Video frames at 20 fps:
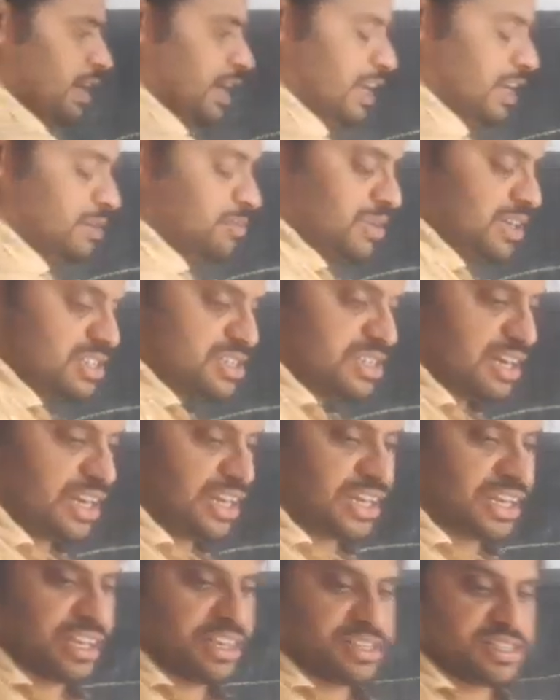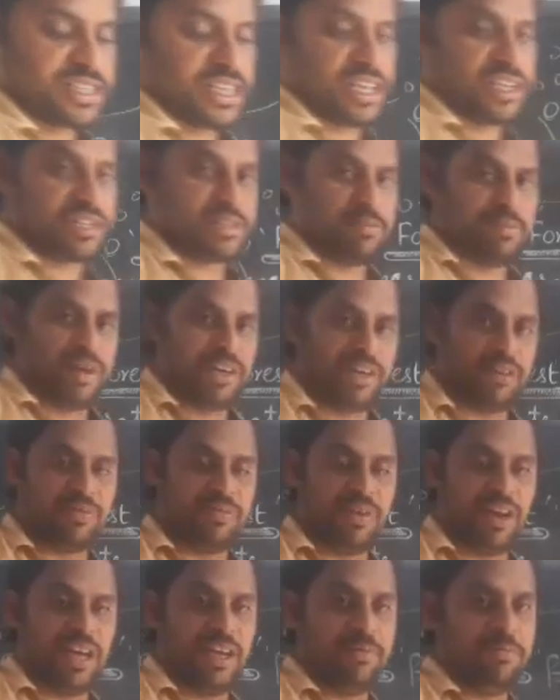animals like insects,
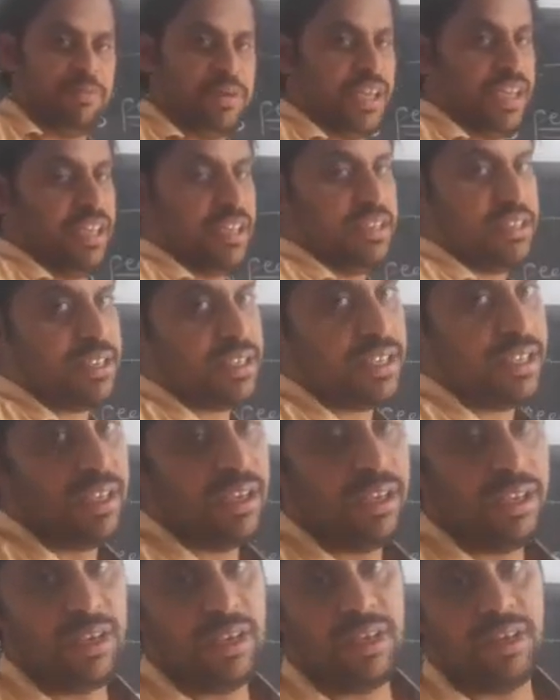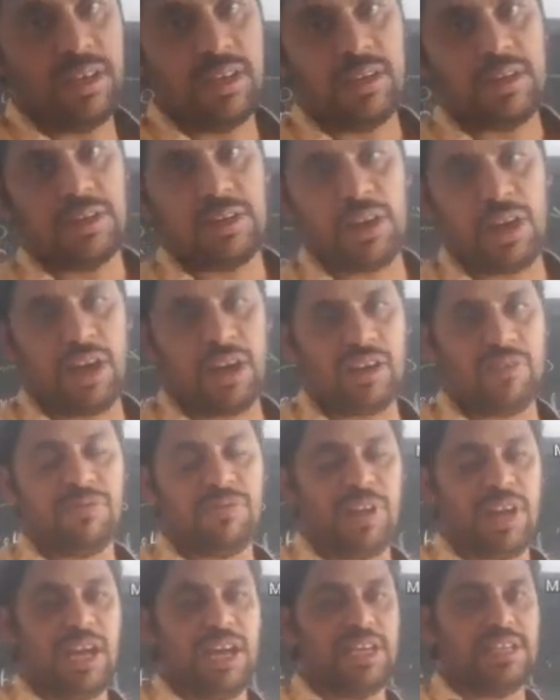butterfly, bees,
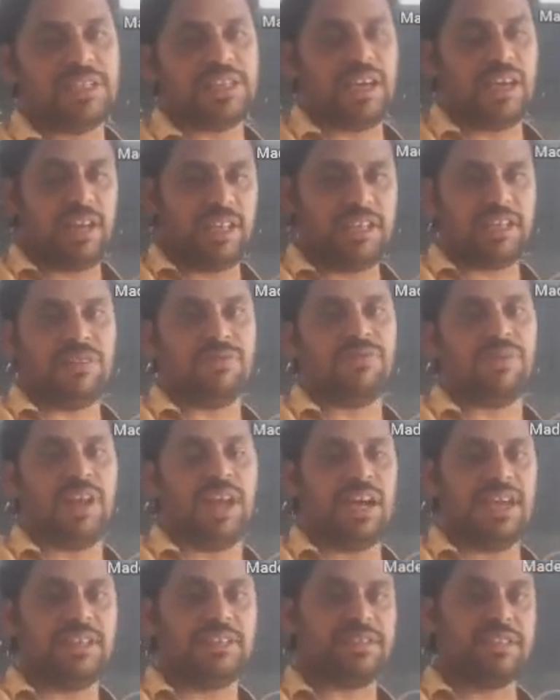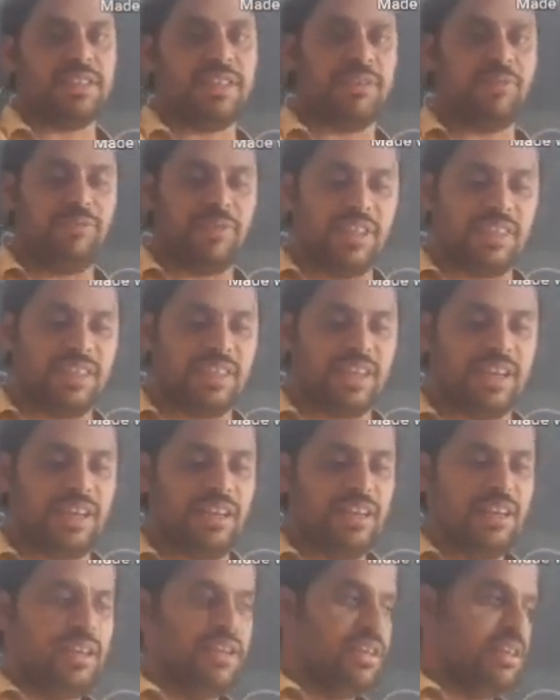dragonflies or other flies. When
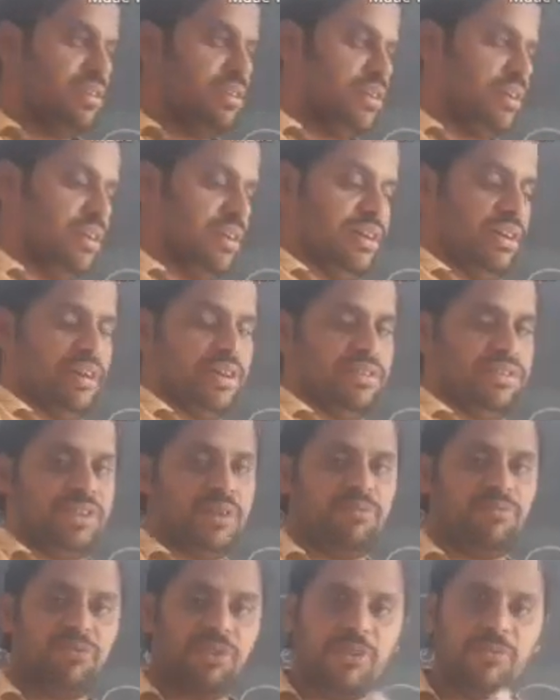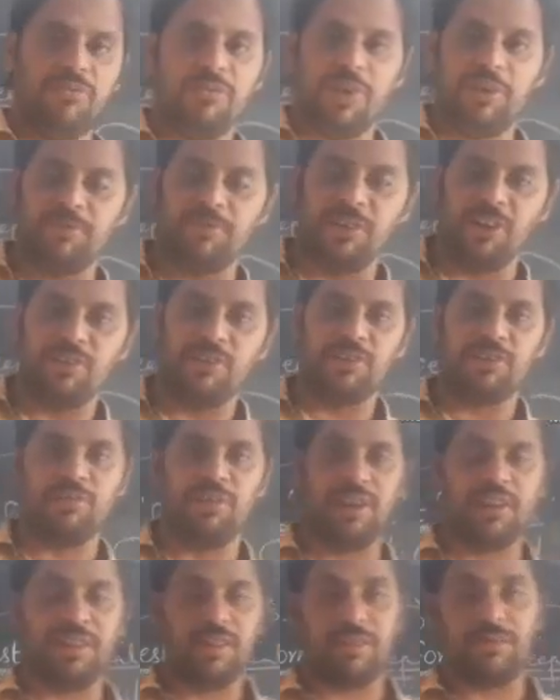they jump from one flower to
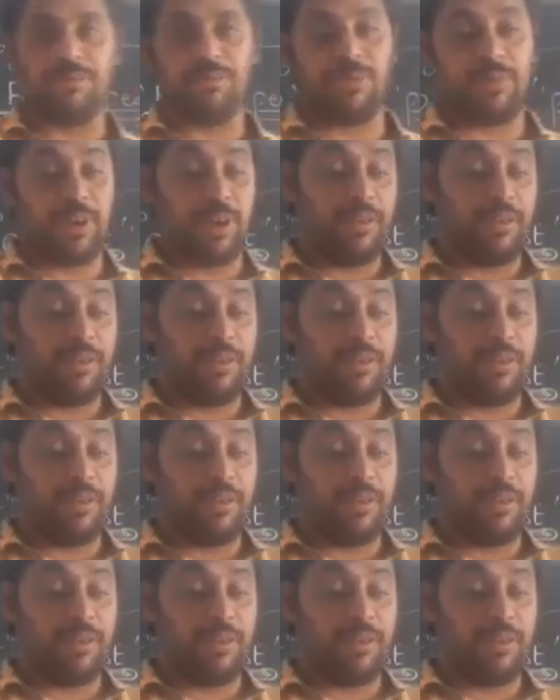another